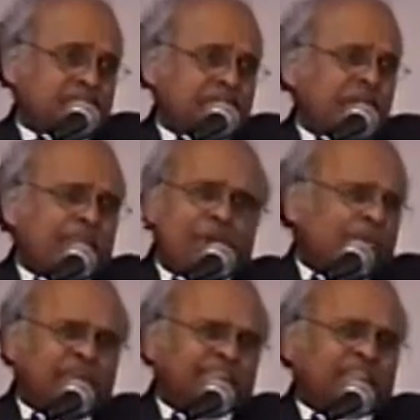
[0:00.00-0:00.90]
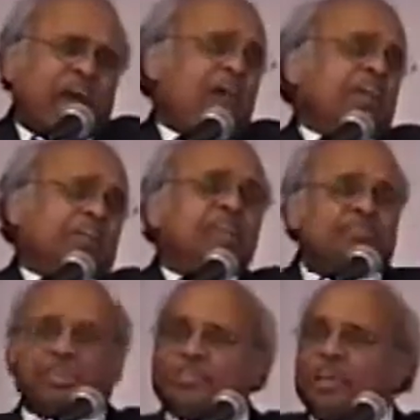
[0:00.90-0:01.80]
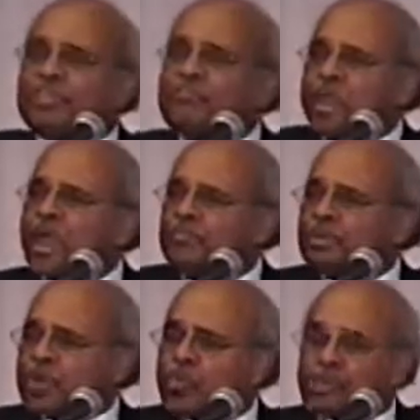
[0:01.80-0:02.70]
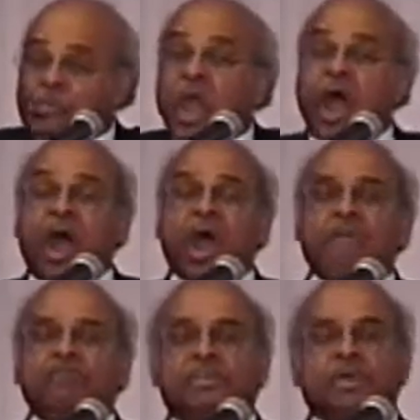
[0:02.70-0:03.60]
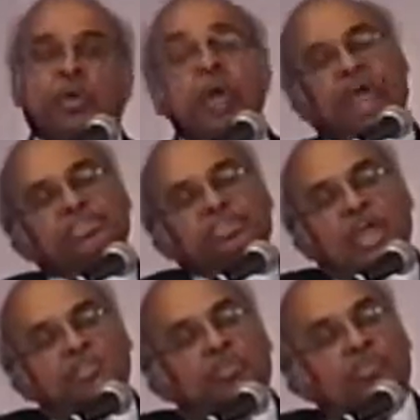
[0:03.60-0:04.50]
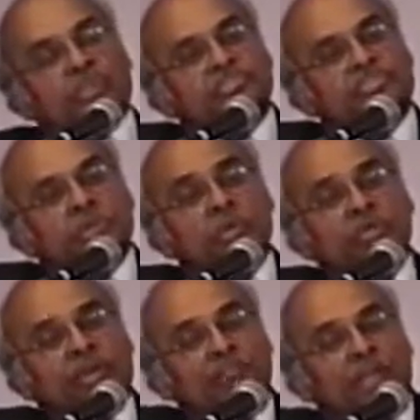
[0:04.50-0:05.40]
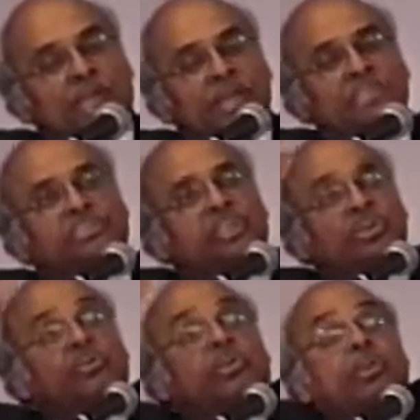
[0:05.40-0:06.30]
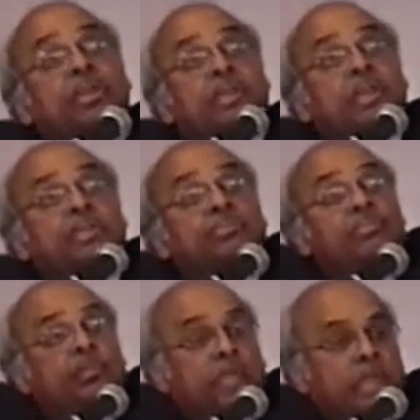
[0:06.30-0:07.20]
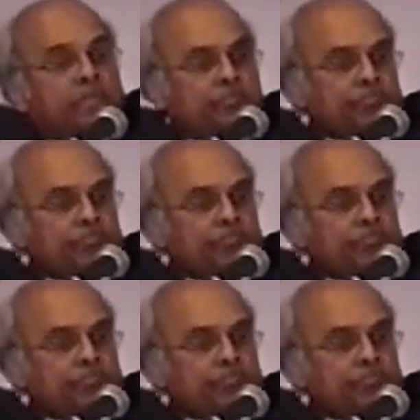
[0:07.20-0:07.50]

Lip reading: I'm already tired. If another man will go with me, I will go and try to rescue that man still clinging to the rigging.